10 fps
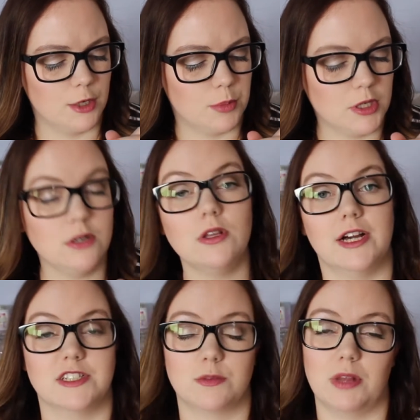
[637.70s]

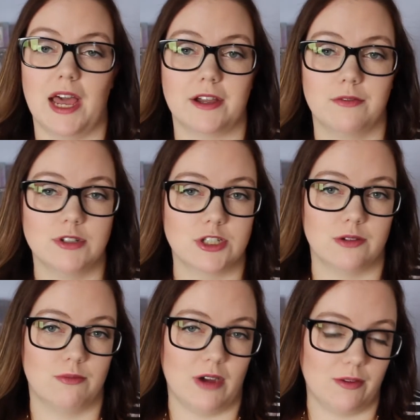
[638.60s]
Pearlized black, which
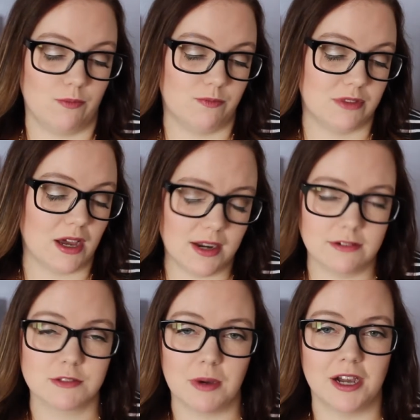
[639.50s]
I thought I
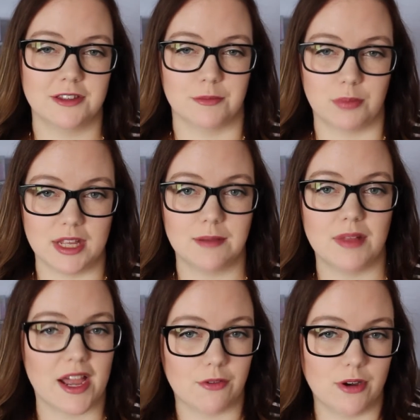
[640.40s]
was buying the plain
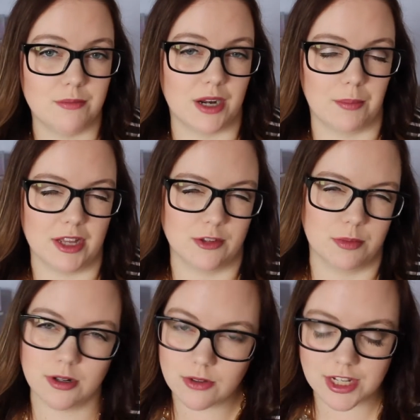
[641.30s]
black one, but I bought the
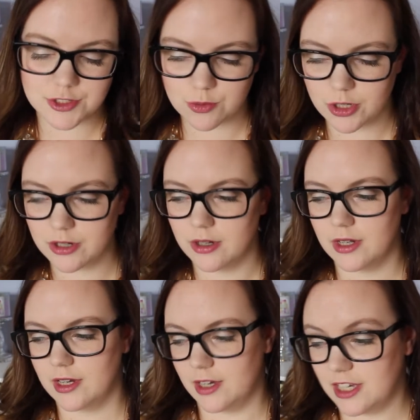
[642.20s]
pearlized one.
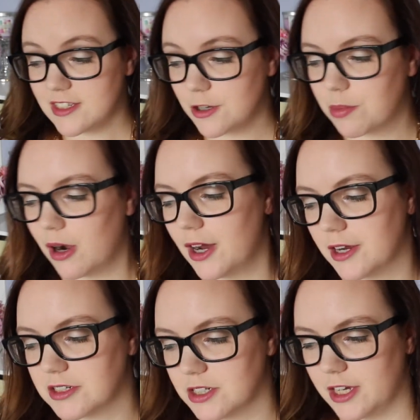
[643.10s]
It's a good
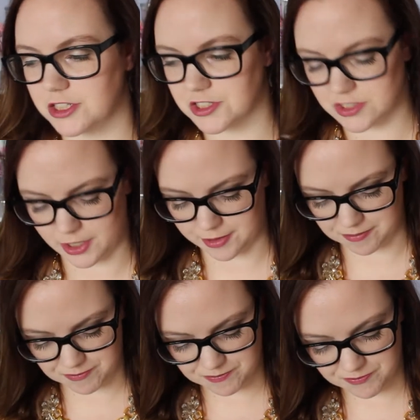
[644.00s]
product. I just
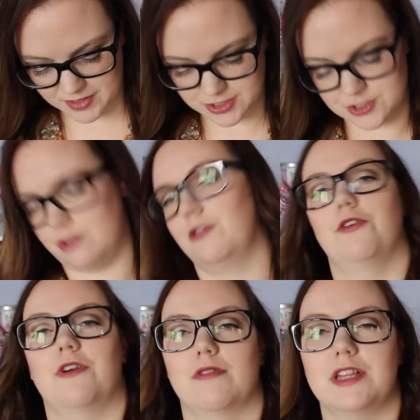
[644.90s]
don't know
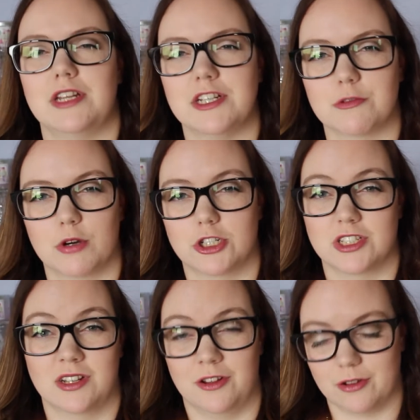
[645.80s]
if I really need to
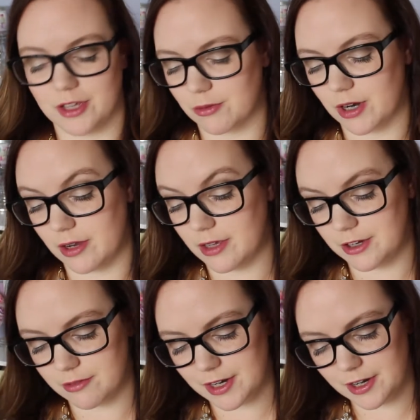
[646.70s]
purchase another liquid
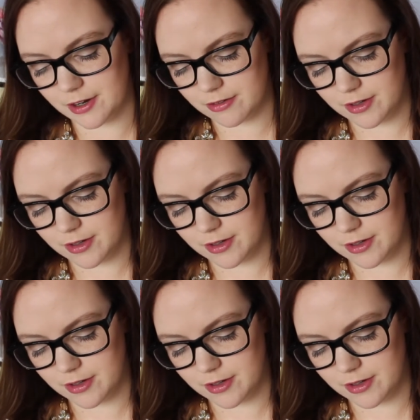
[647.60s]
eyeliner right now.